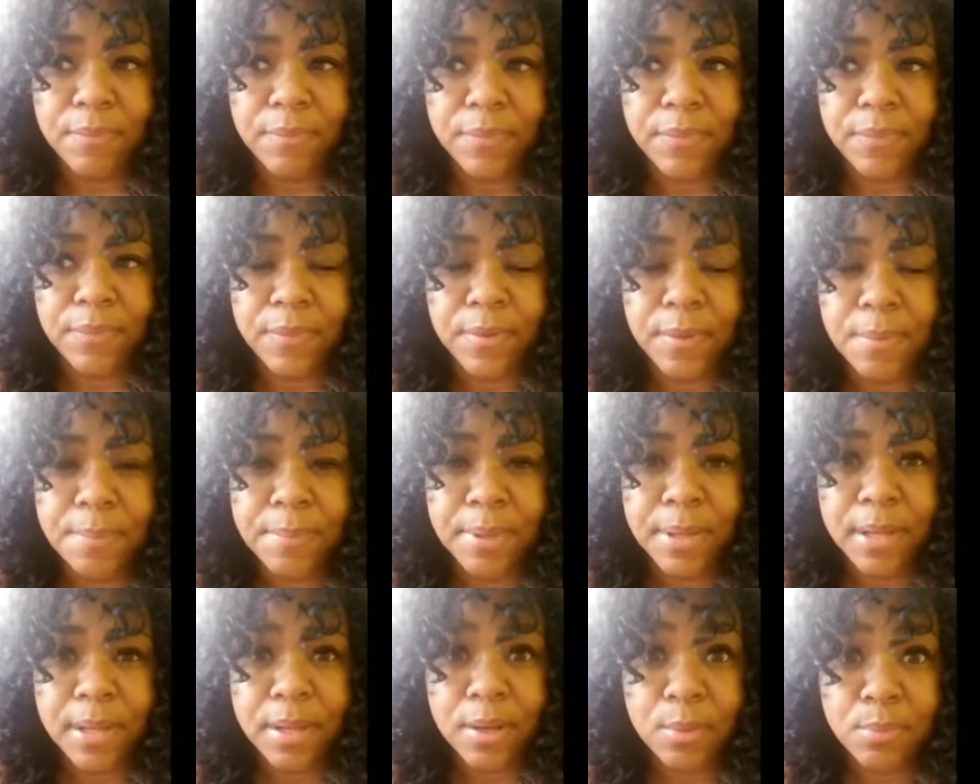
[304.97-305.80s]
them
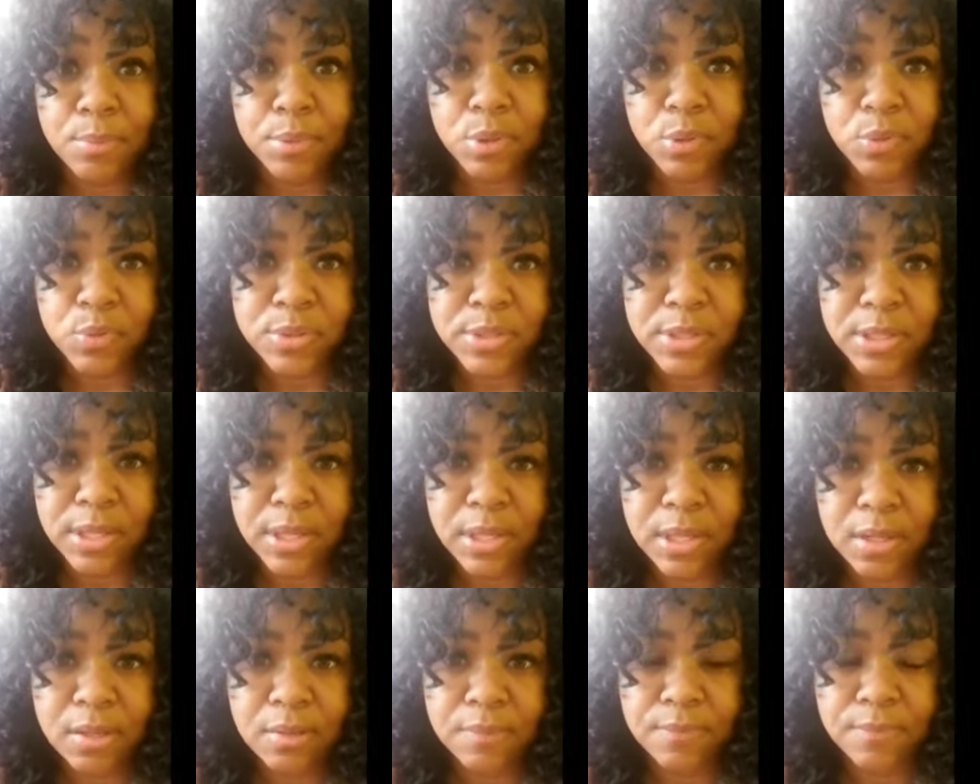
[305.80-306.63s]
being abused
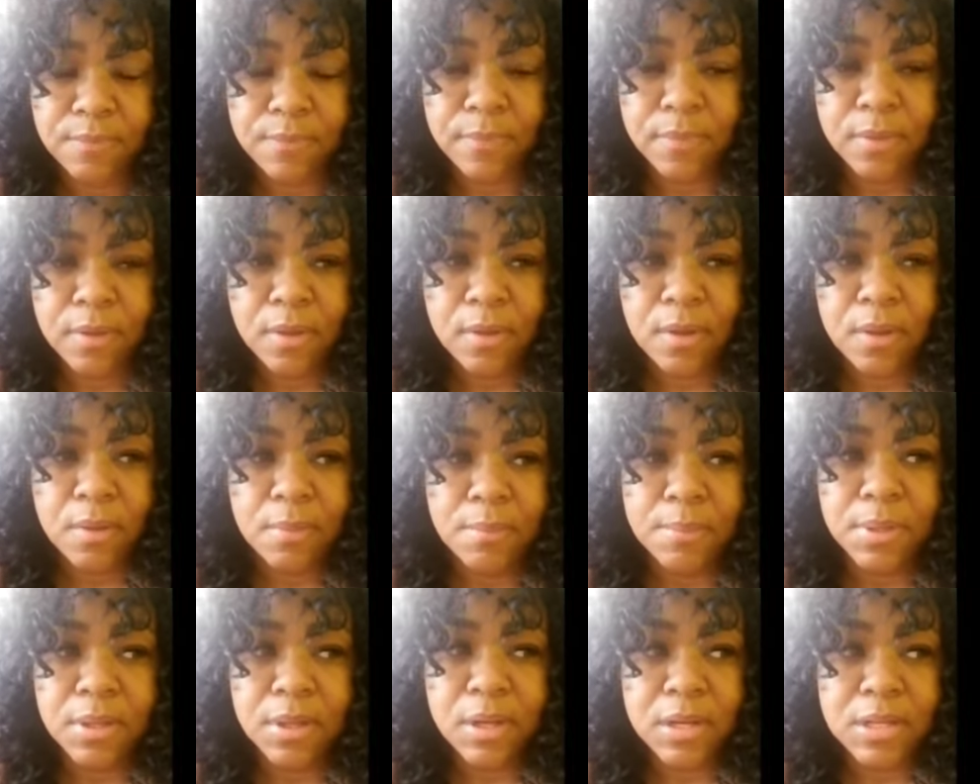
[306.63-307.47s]
again
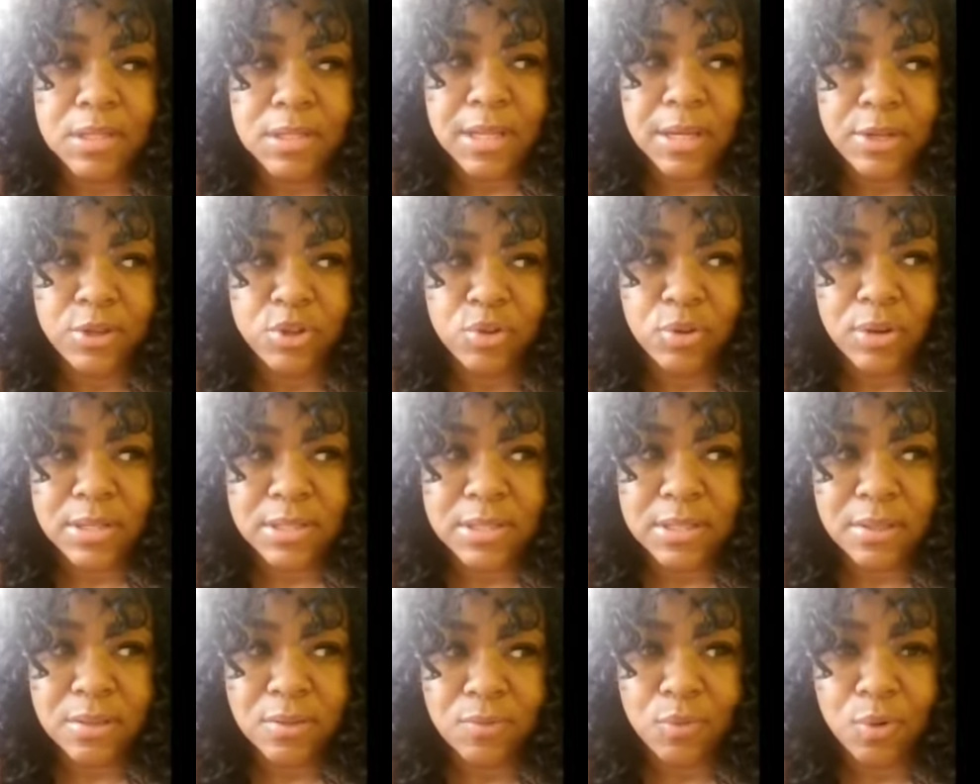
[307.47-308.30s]
because I
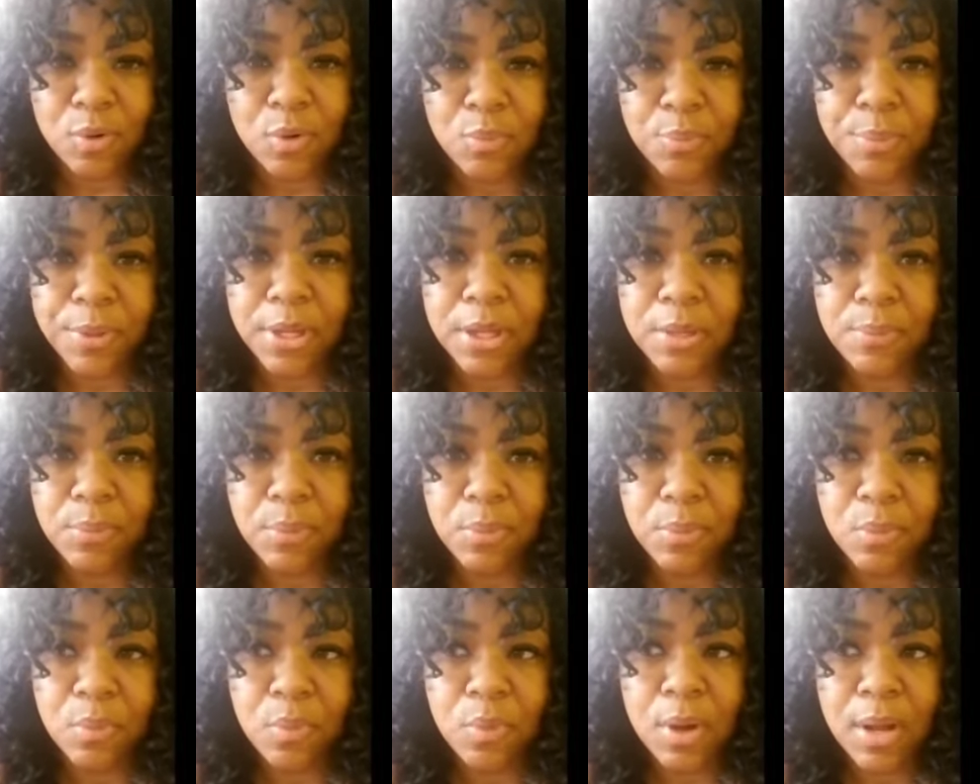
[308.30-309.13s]
trusted the wrong people,
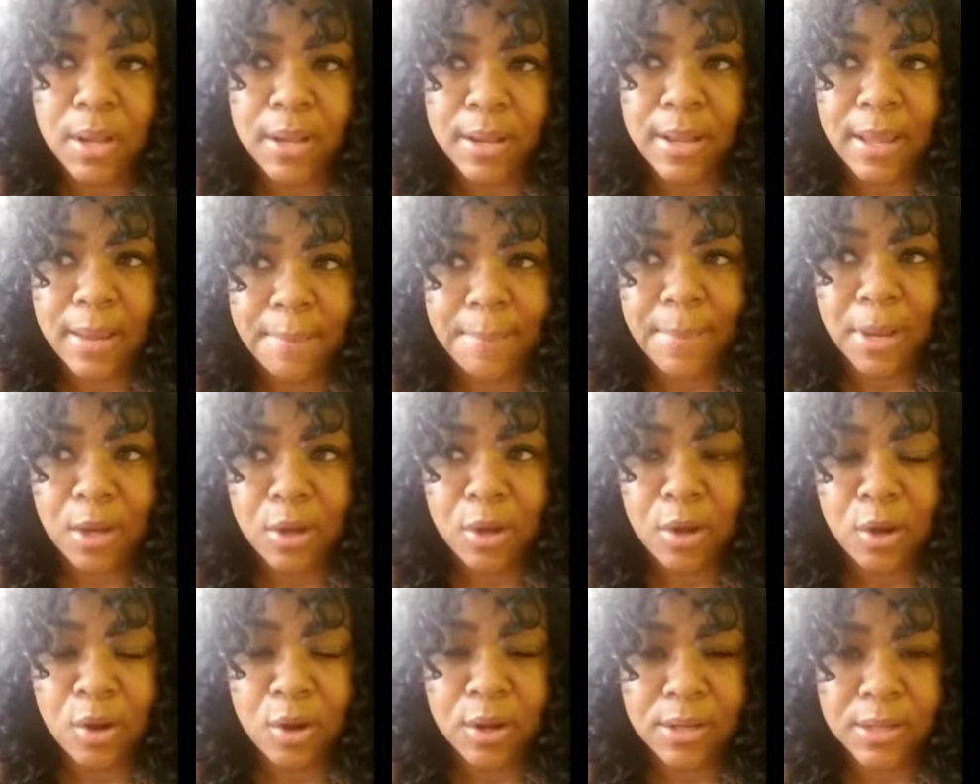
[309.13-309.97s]
or I let my
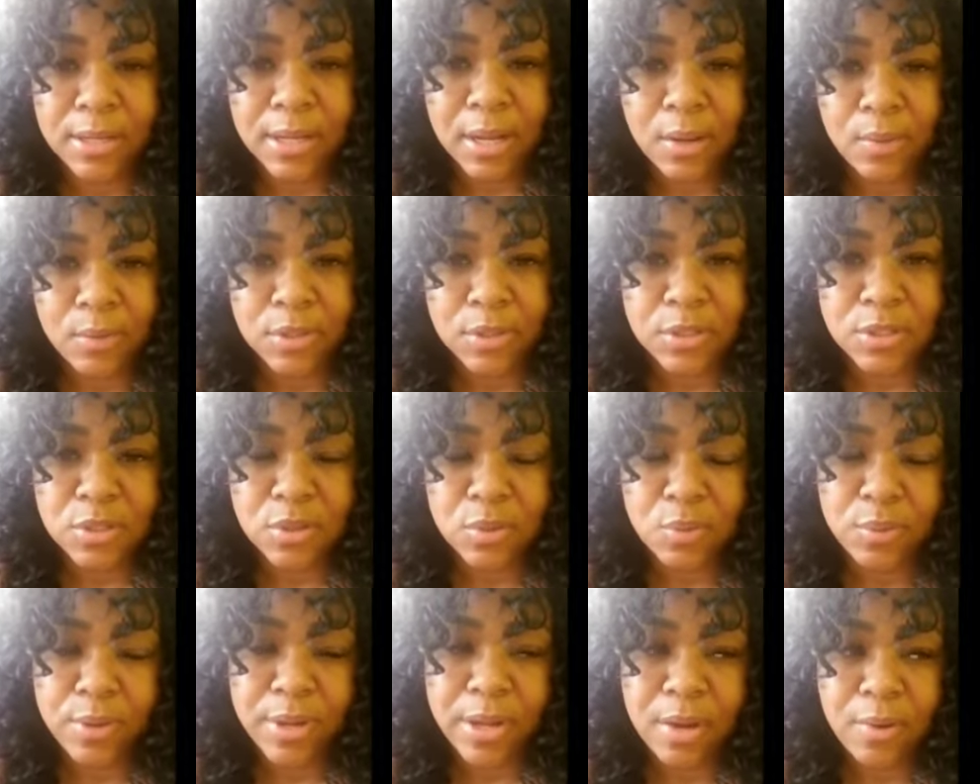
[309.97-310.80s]
guard down. And
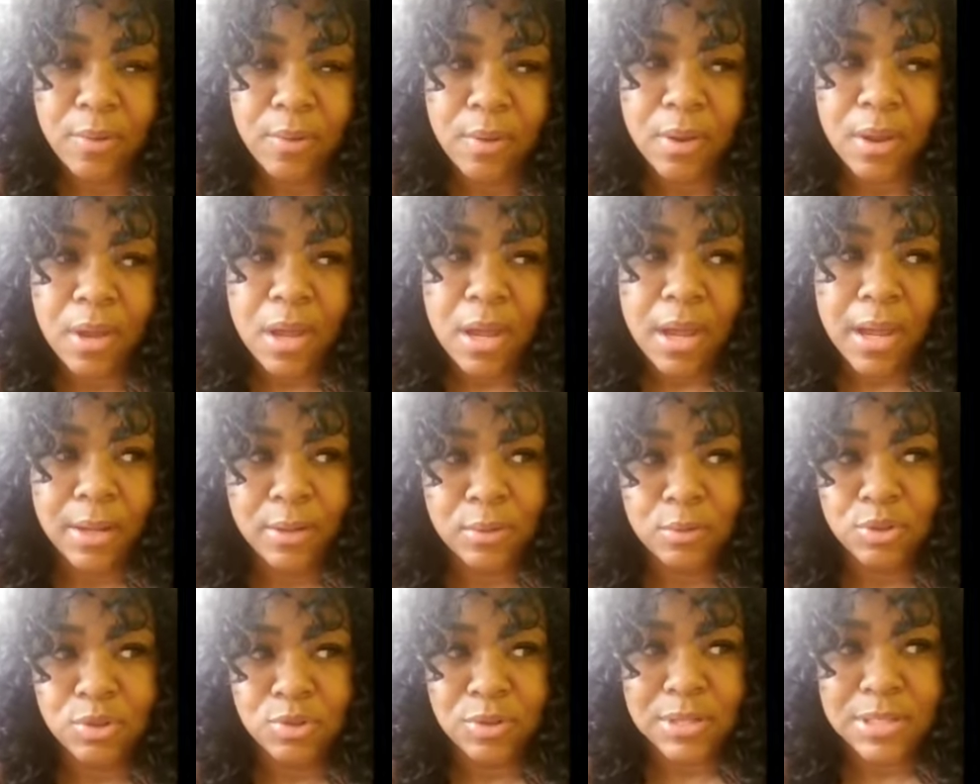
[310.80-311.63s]
so now I
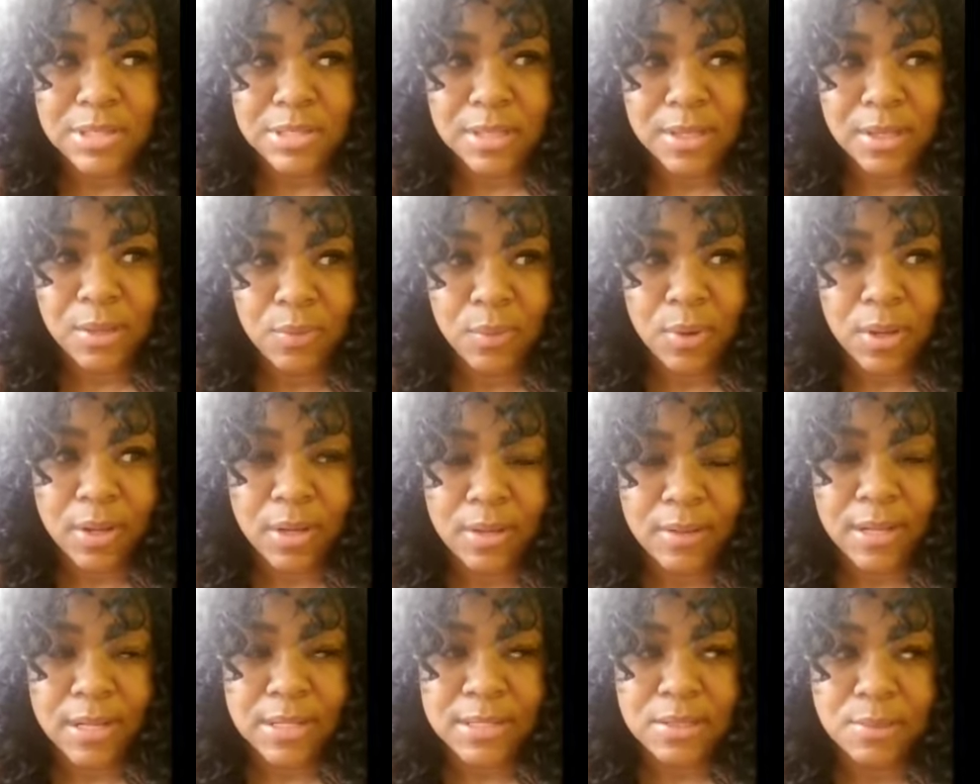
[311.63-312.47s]
don't trust anyone,
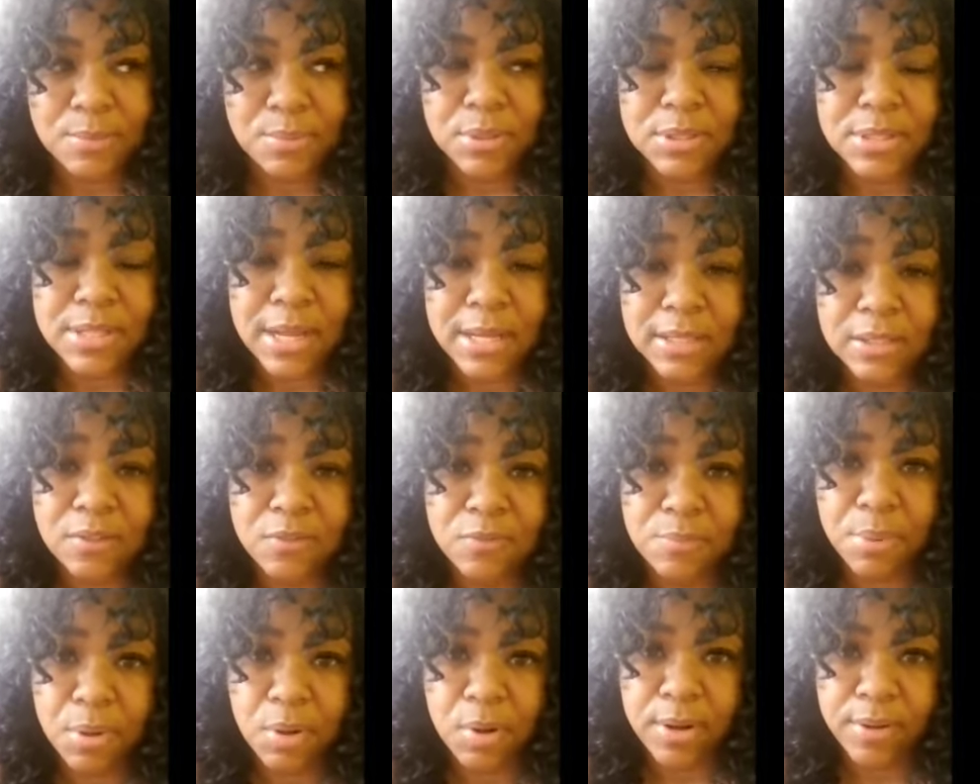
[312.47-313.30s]
and that's the
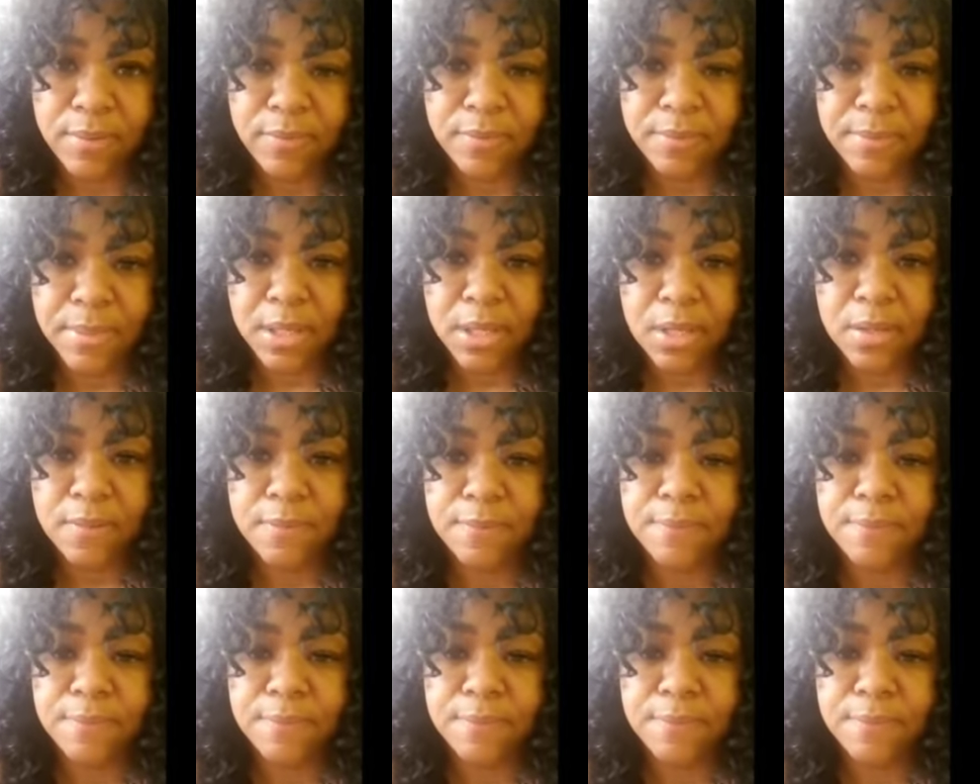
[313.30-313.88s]
protective part of me.